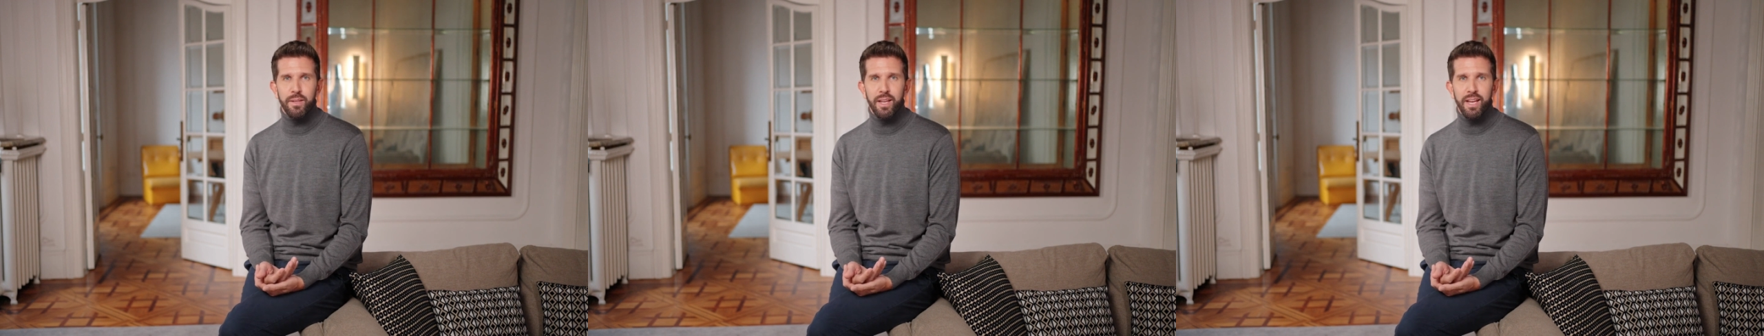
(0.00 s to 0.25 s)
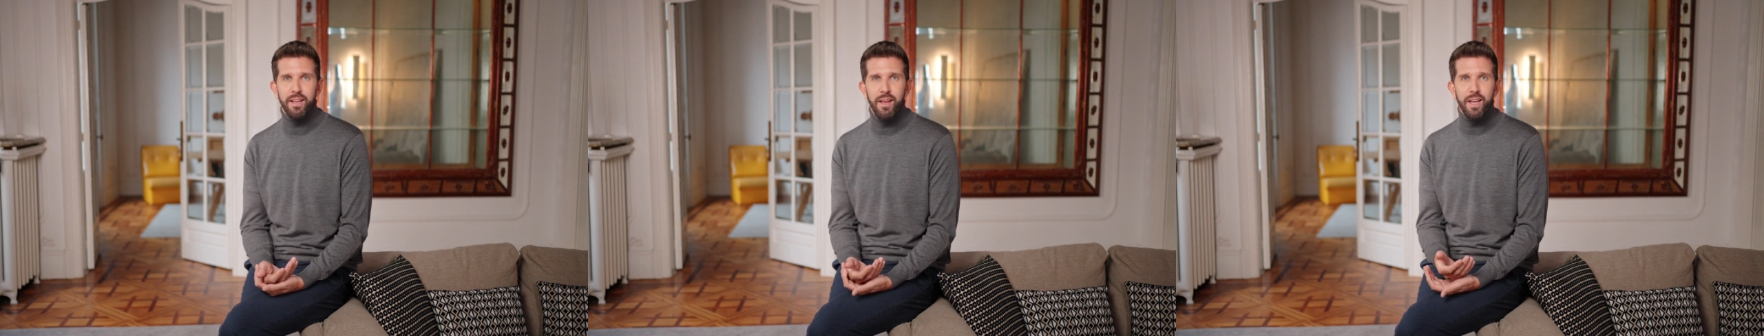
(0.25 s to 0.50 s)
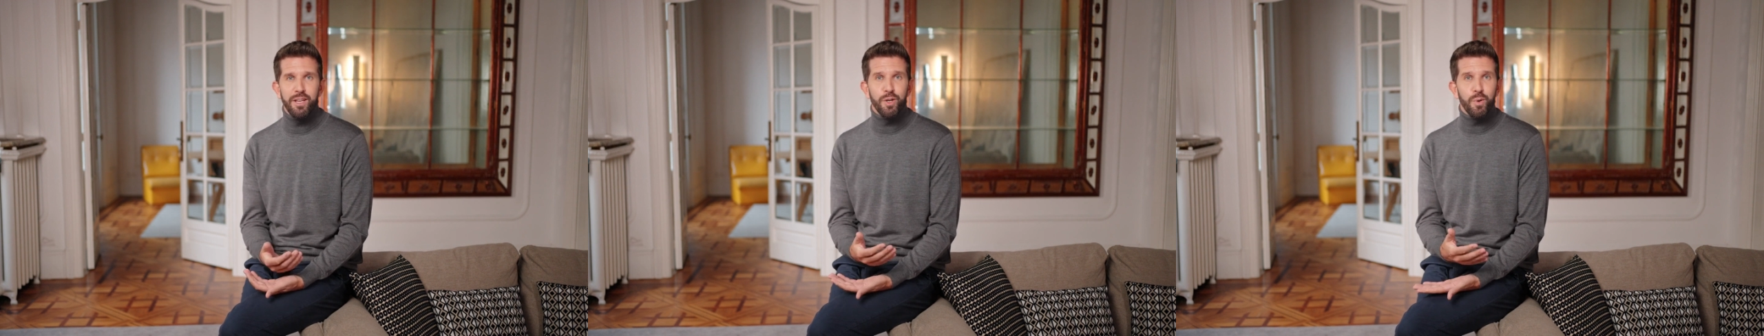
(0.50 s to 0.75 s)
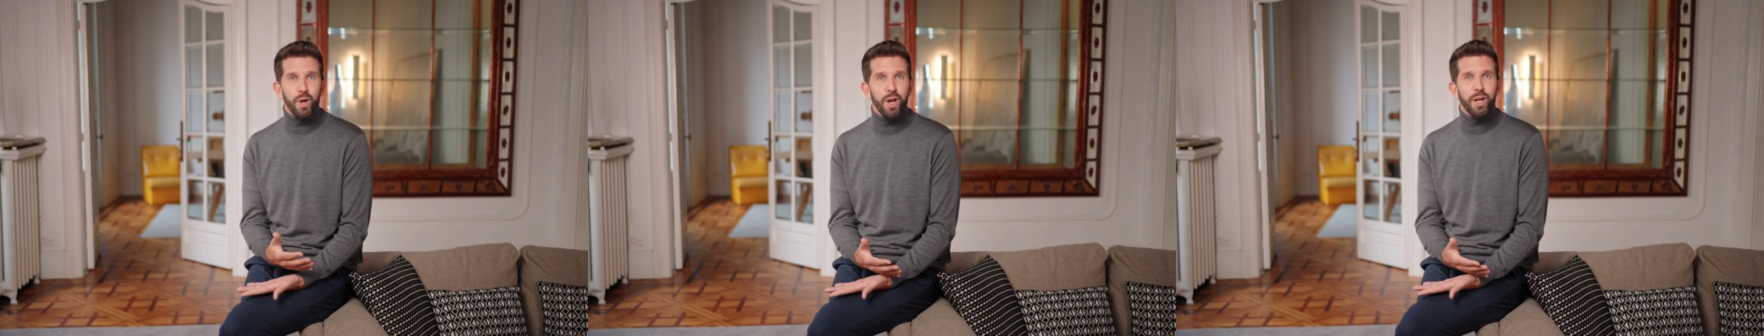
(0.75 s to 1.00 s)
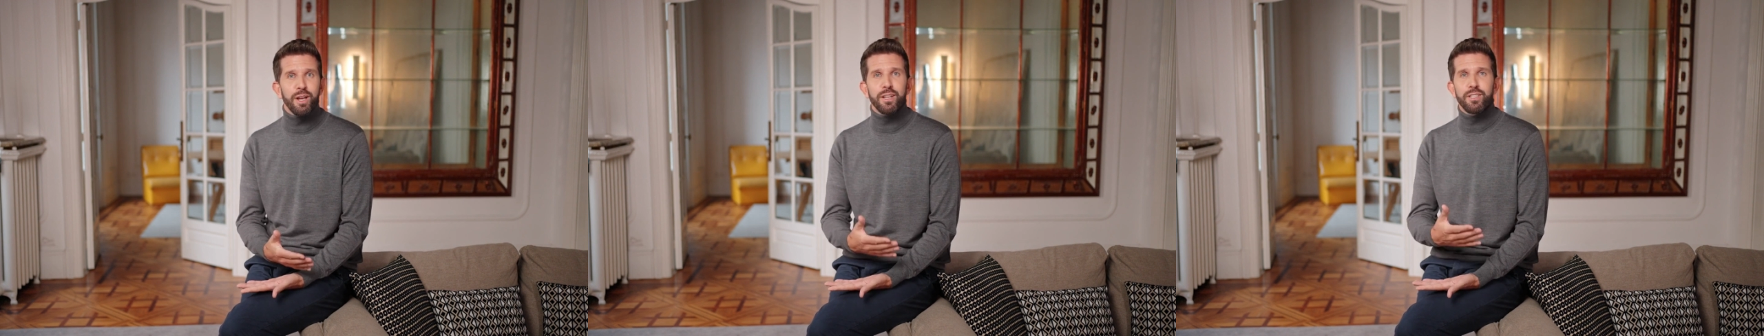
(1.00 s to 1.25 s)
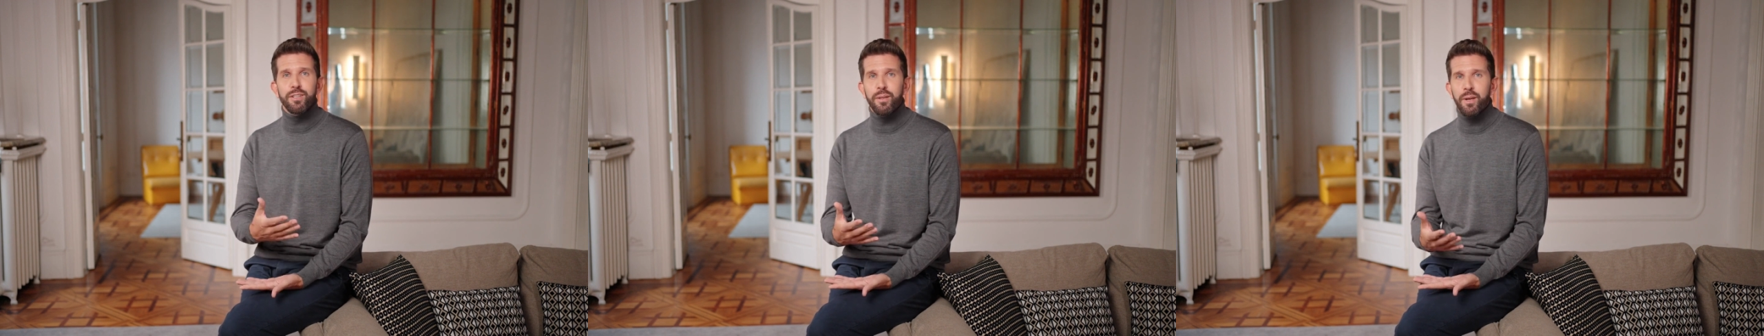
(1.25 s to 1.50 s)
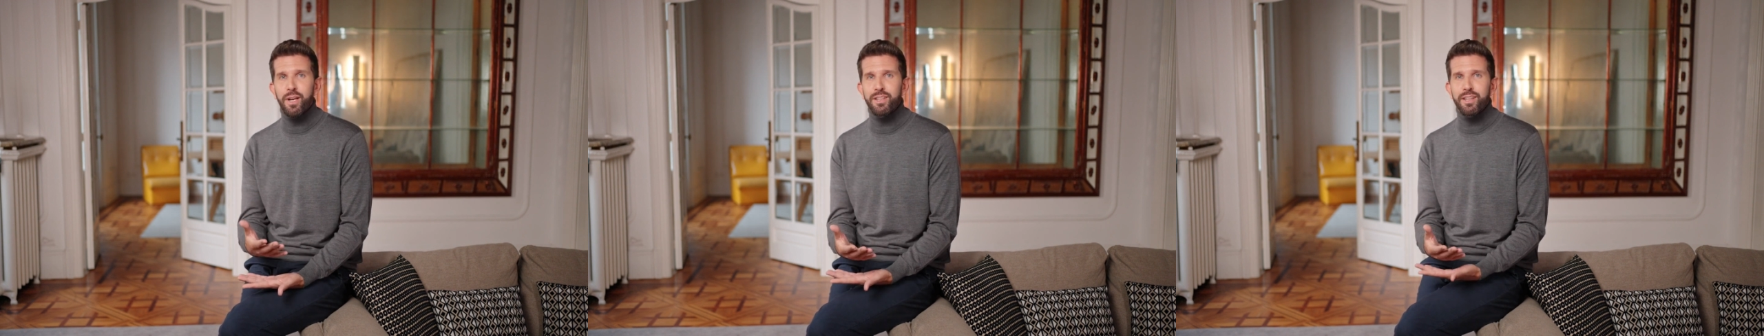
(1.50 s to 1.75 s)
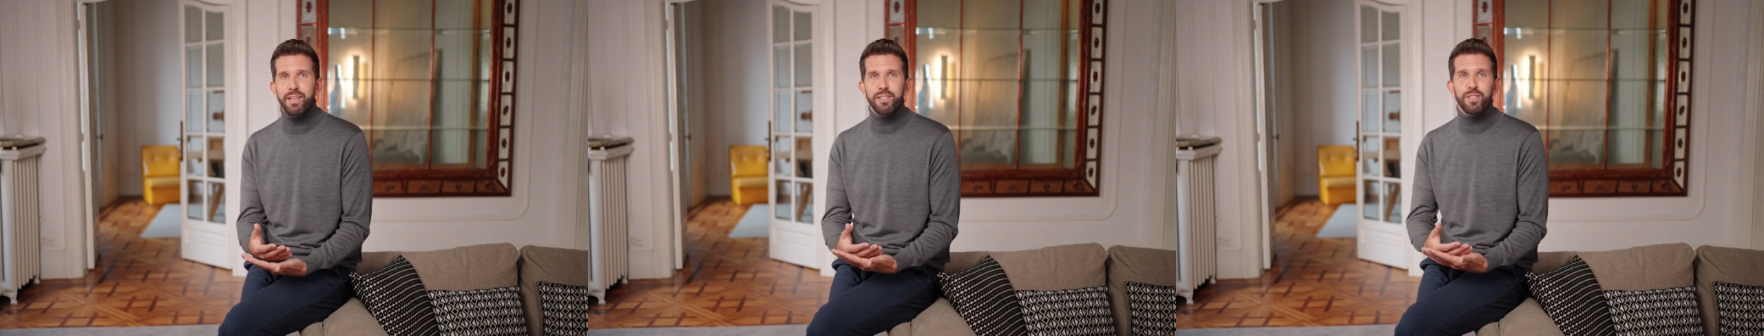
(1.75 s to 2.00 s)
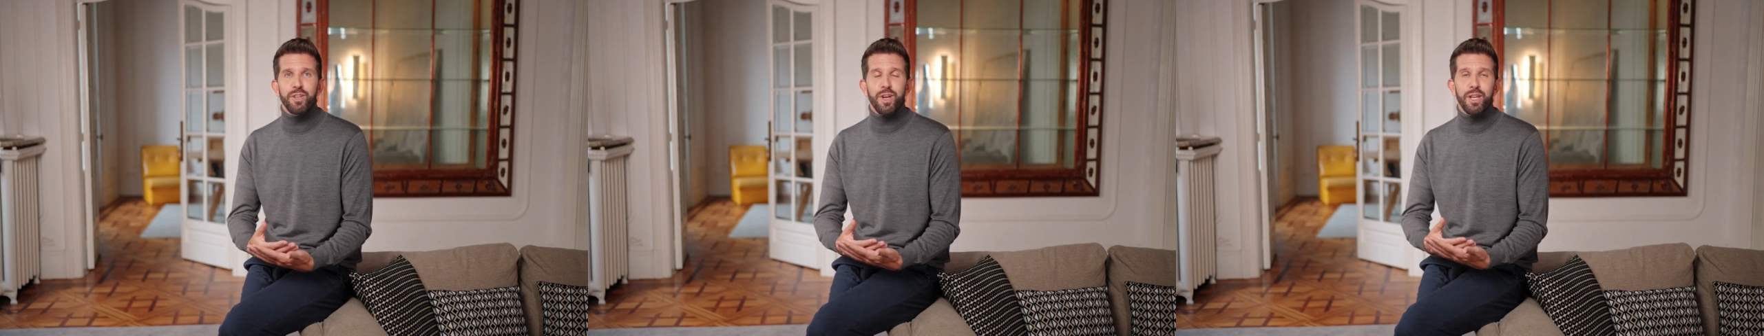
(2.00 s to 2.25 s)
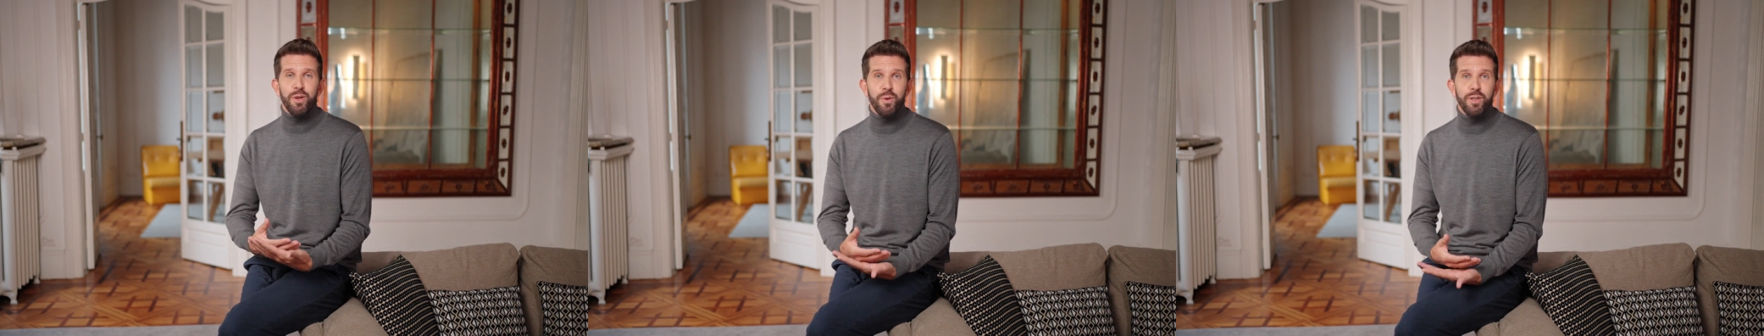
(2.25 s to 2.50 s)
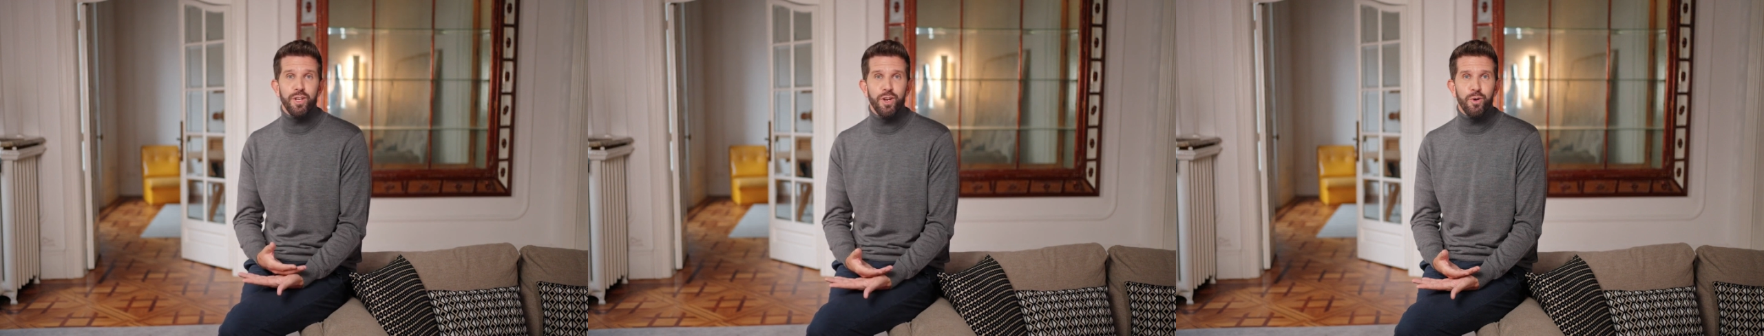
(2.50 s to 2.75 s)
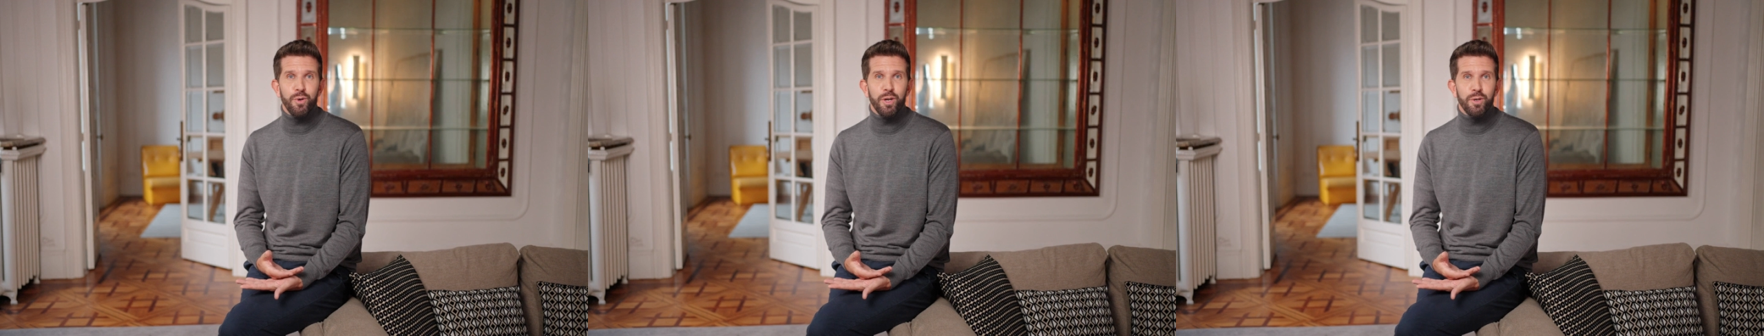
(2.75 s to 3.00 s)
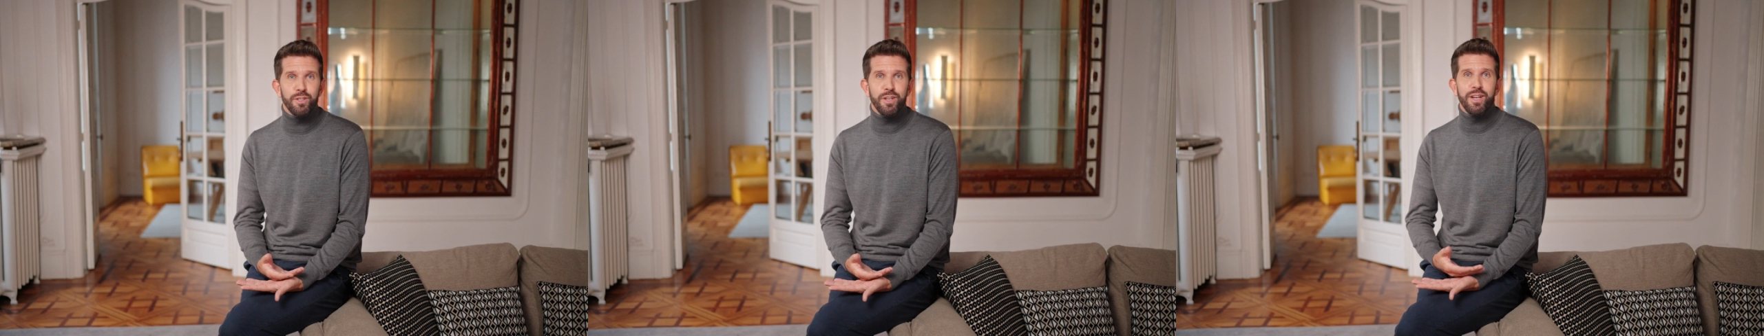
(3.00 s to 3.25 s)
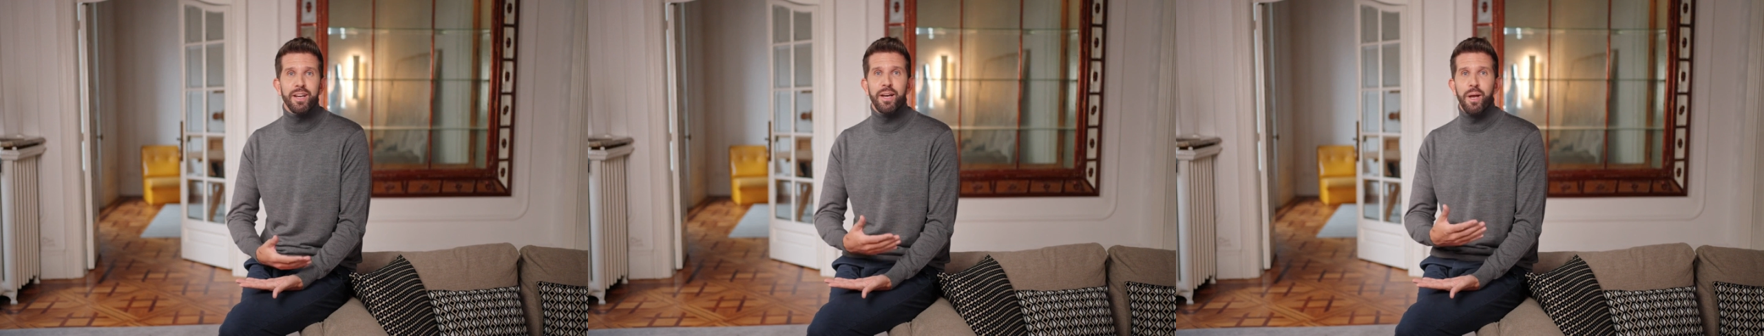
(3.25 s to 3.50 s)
And in your eyes, I sense genuine curiosity